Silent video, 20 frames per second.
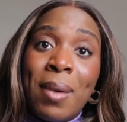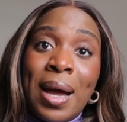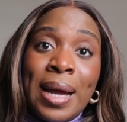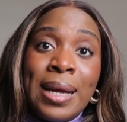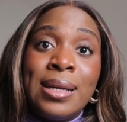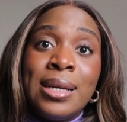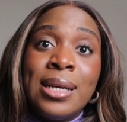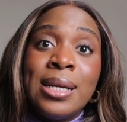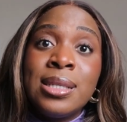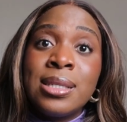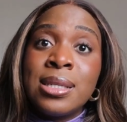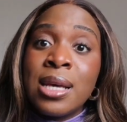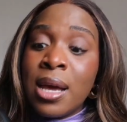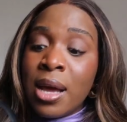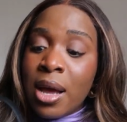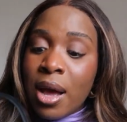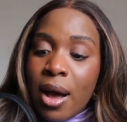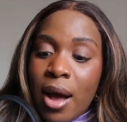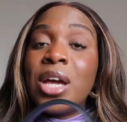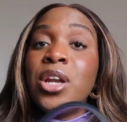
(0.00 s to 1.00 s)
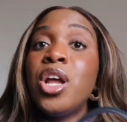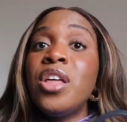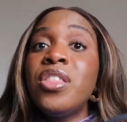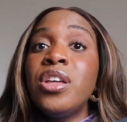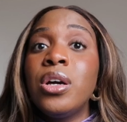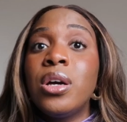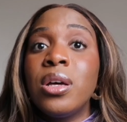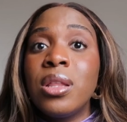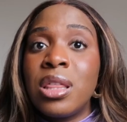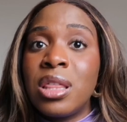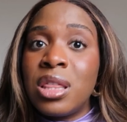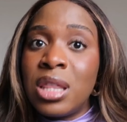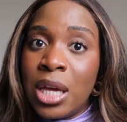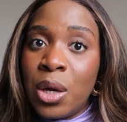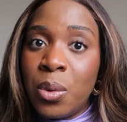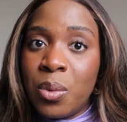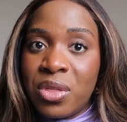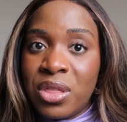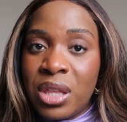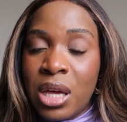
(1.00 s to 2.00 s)
mind it. Another good
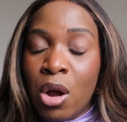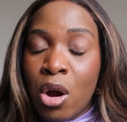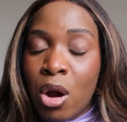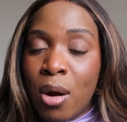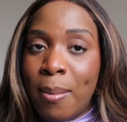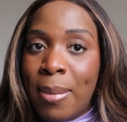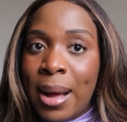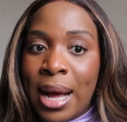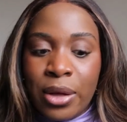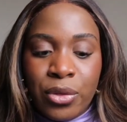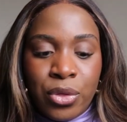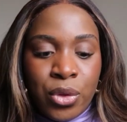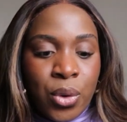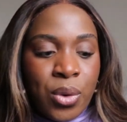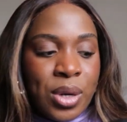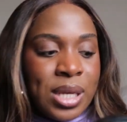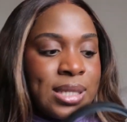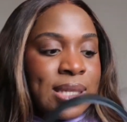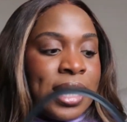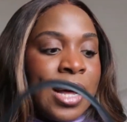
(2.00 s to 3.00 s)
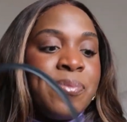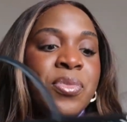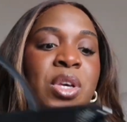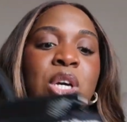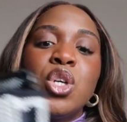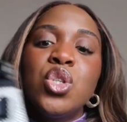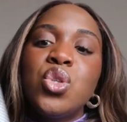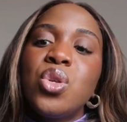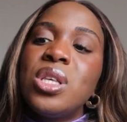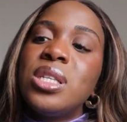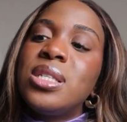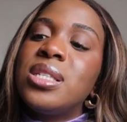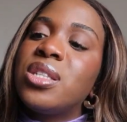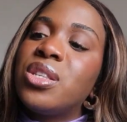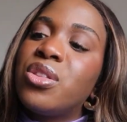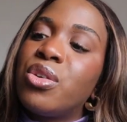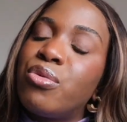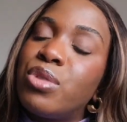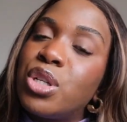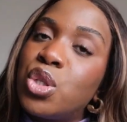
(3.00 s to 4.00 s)
thing with the her bag though is that, so this
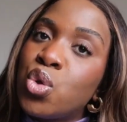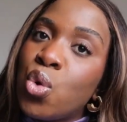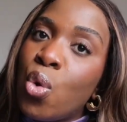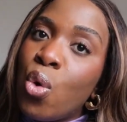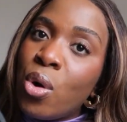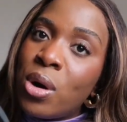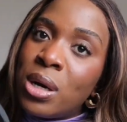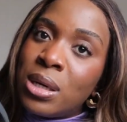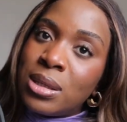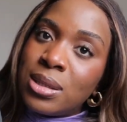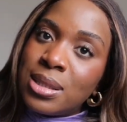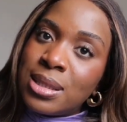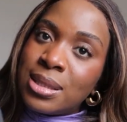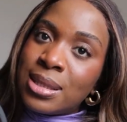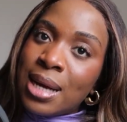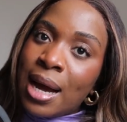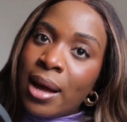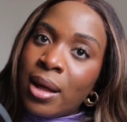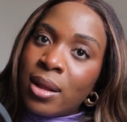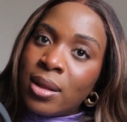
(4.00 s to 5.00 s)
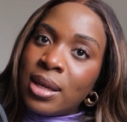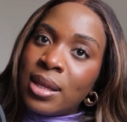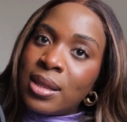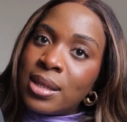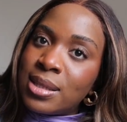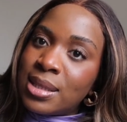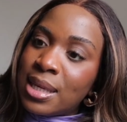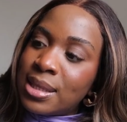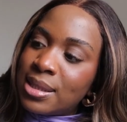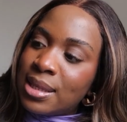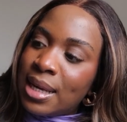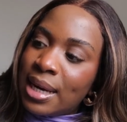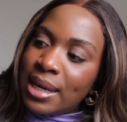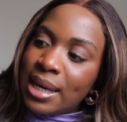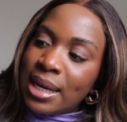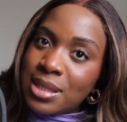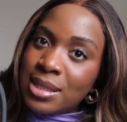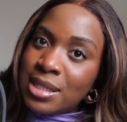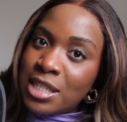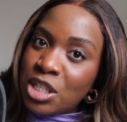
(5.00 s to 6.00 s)
is the return style in the sense that
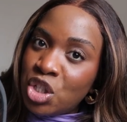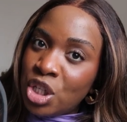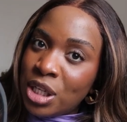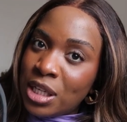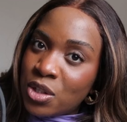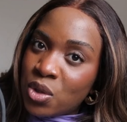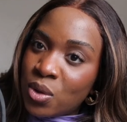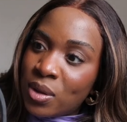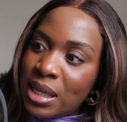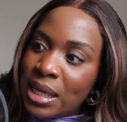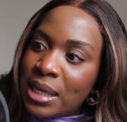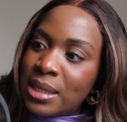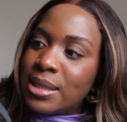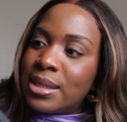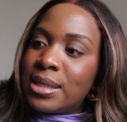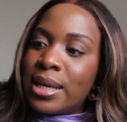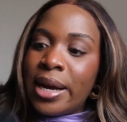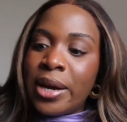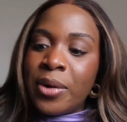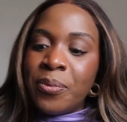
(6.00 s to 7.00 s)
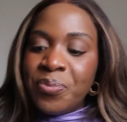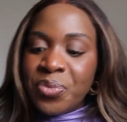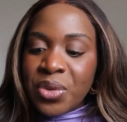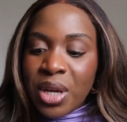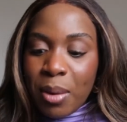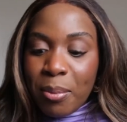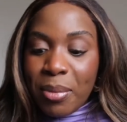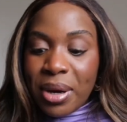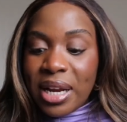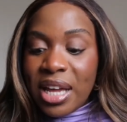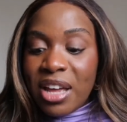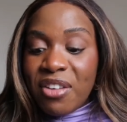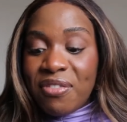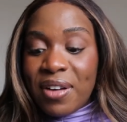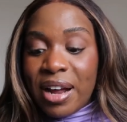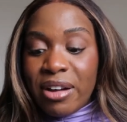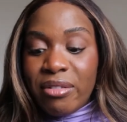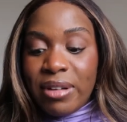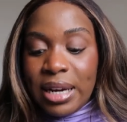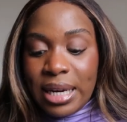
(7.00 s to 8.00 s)
the stitching is on the inside. But if
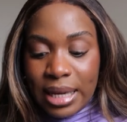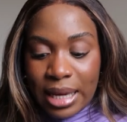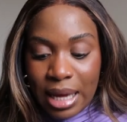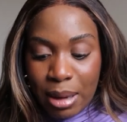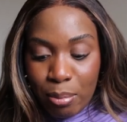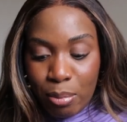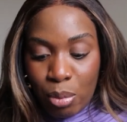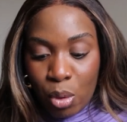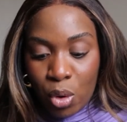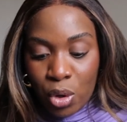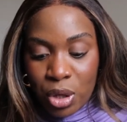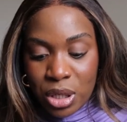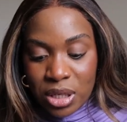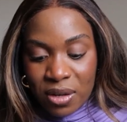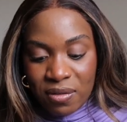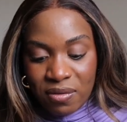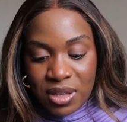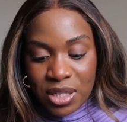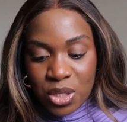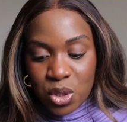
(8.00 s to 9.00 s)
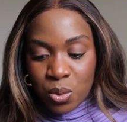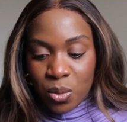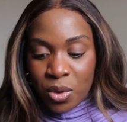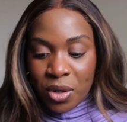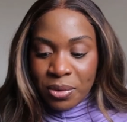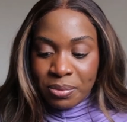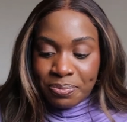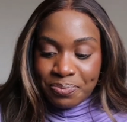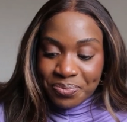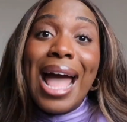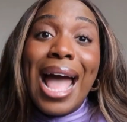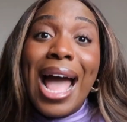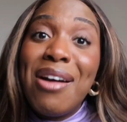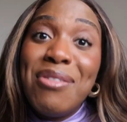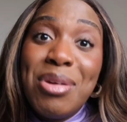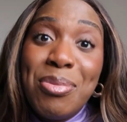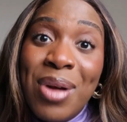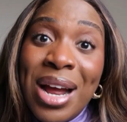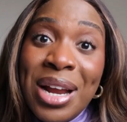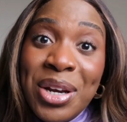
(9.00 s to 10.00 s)
I really get bored of this one, I have
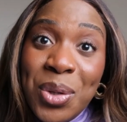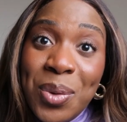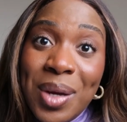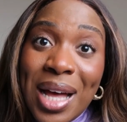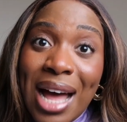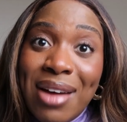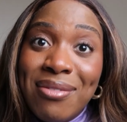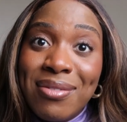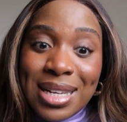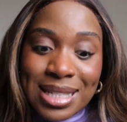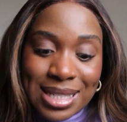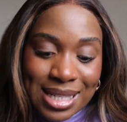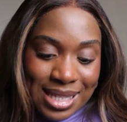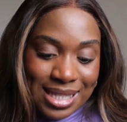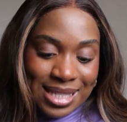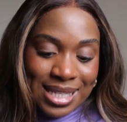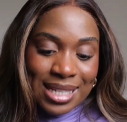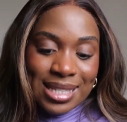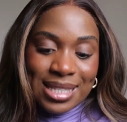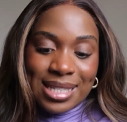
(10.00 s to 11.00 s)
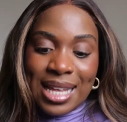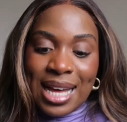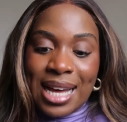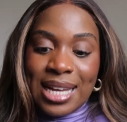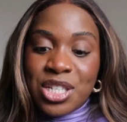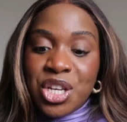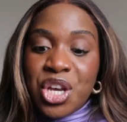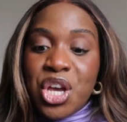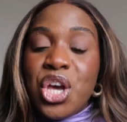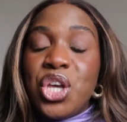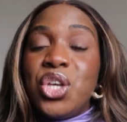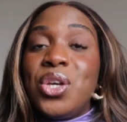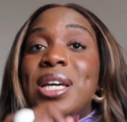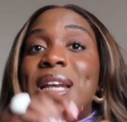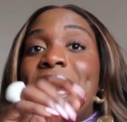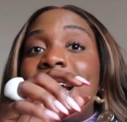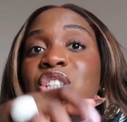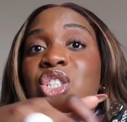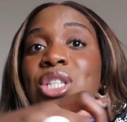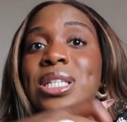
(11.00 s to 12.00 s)
a brand new canvas in the sense that you
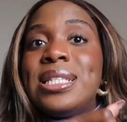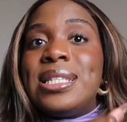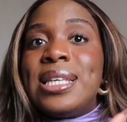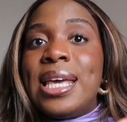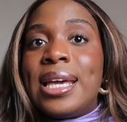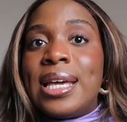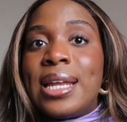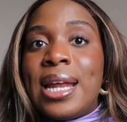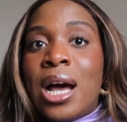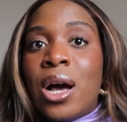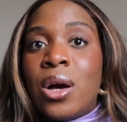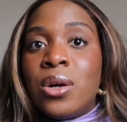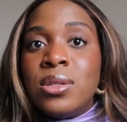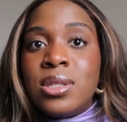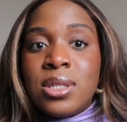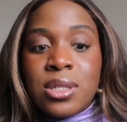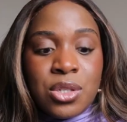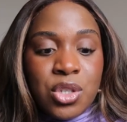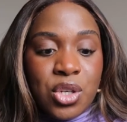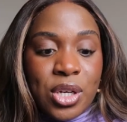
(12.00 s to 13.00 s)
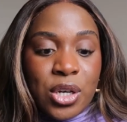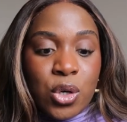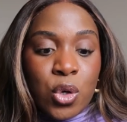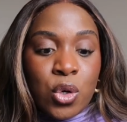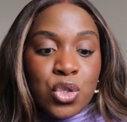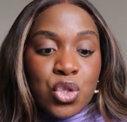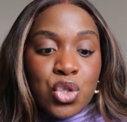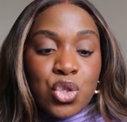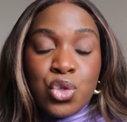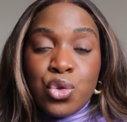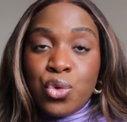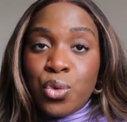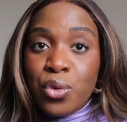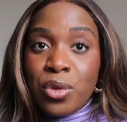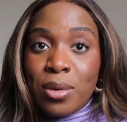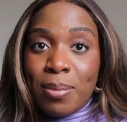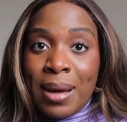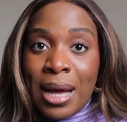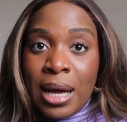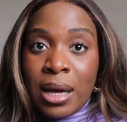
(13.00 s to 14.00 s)
can actually take it out. You can unscrew
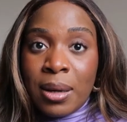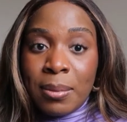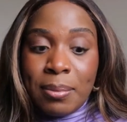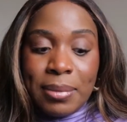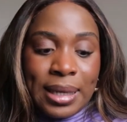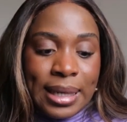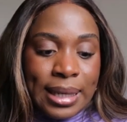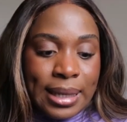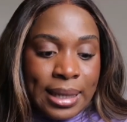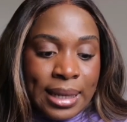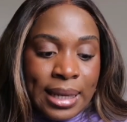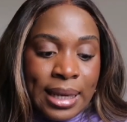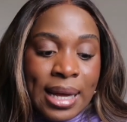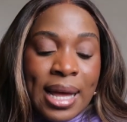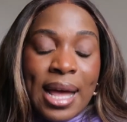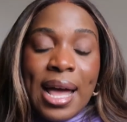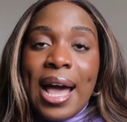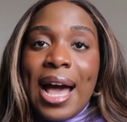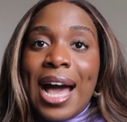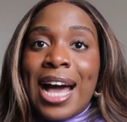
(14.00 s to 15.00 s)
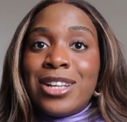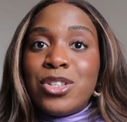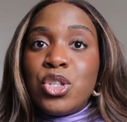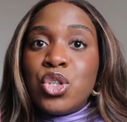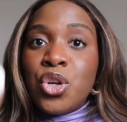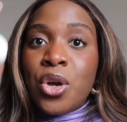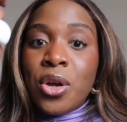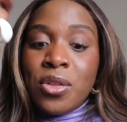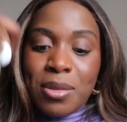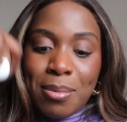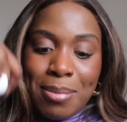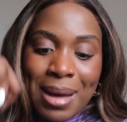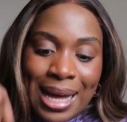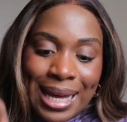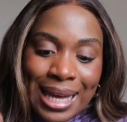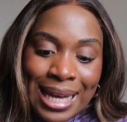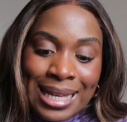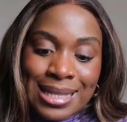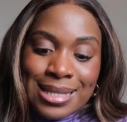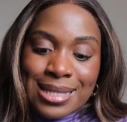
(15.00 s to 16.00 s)
the bag completely and turn the
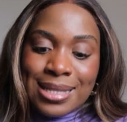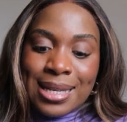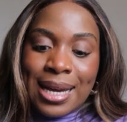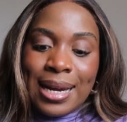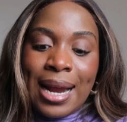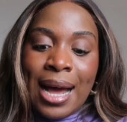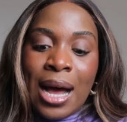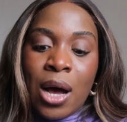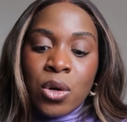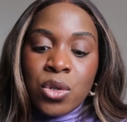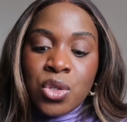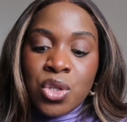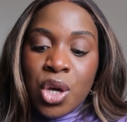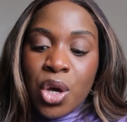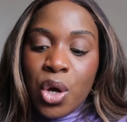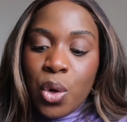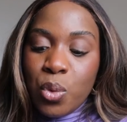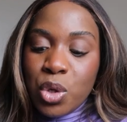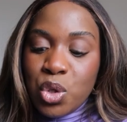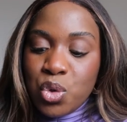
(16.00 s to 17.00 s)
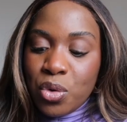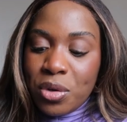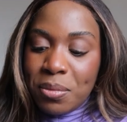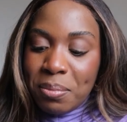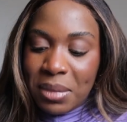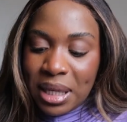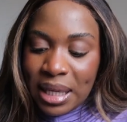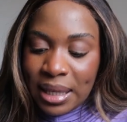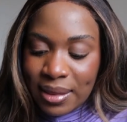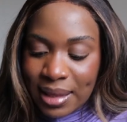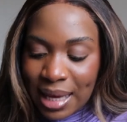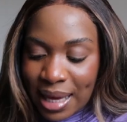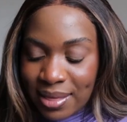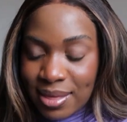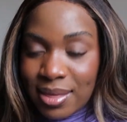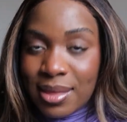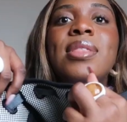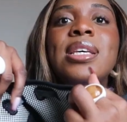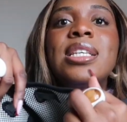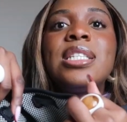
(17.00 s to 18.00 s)
bag inside out, which would mean
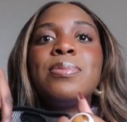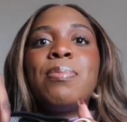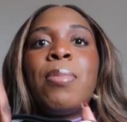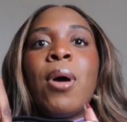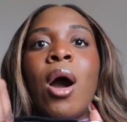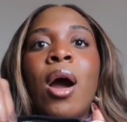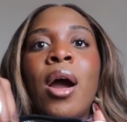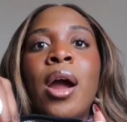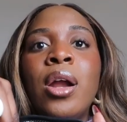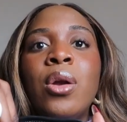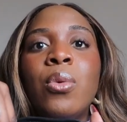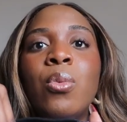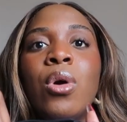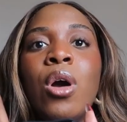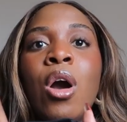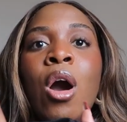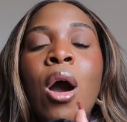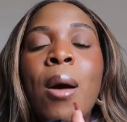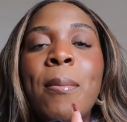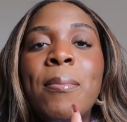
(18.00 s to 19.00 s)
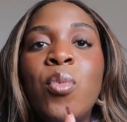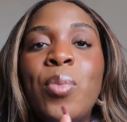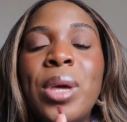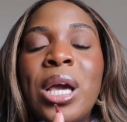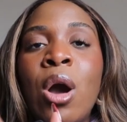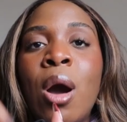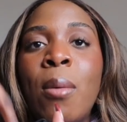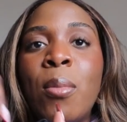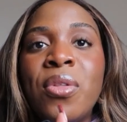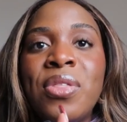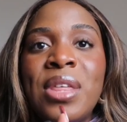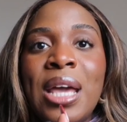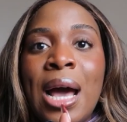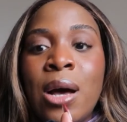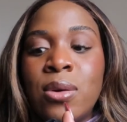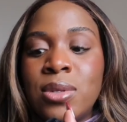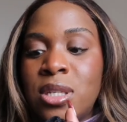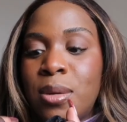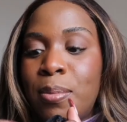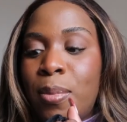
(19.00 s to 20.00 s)
that this part will become on the
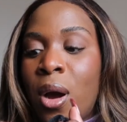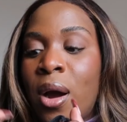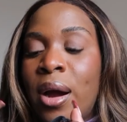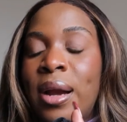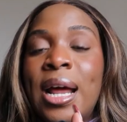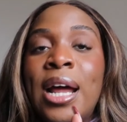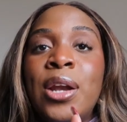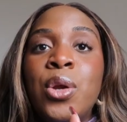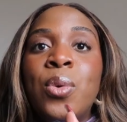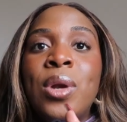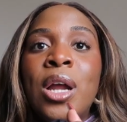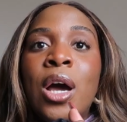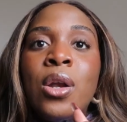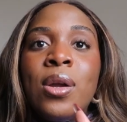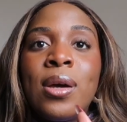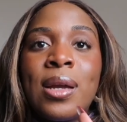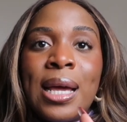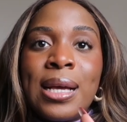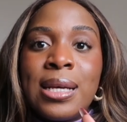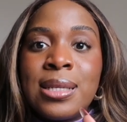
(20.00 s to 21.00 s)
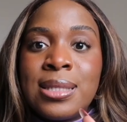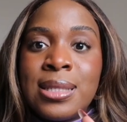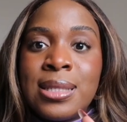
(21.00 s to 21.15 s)
outer part and it will now look like a